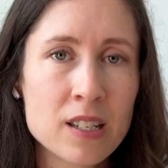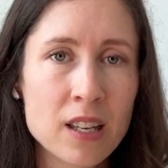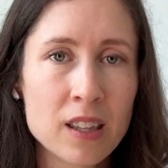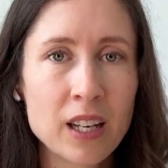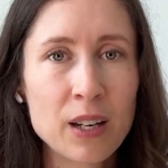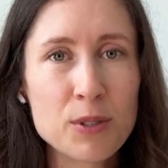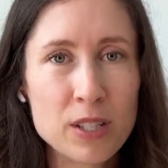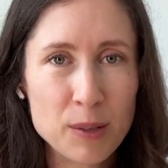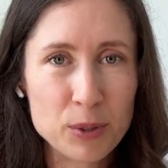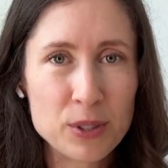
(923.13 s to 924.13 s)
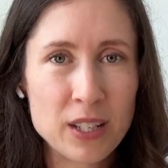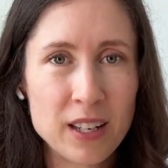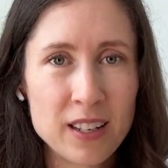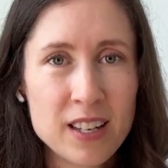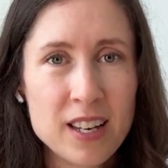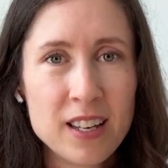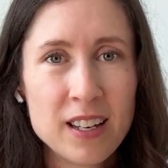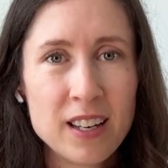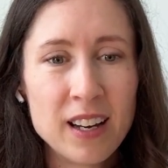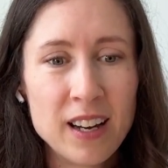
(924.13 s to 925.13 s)
I think I was able to,
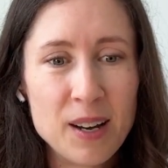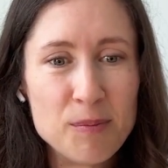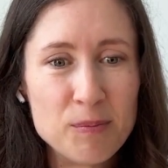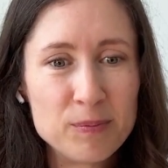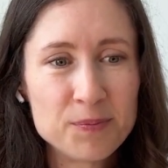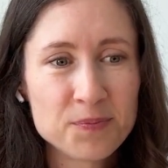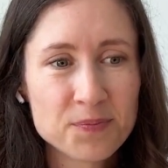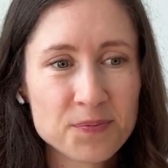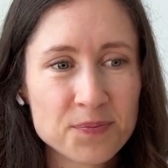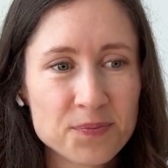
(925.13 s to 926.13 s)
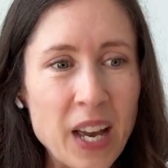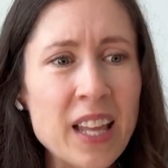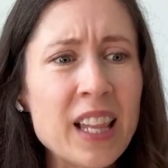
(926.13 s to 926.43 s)
I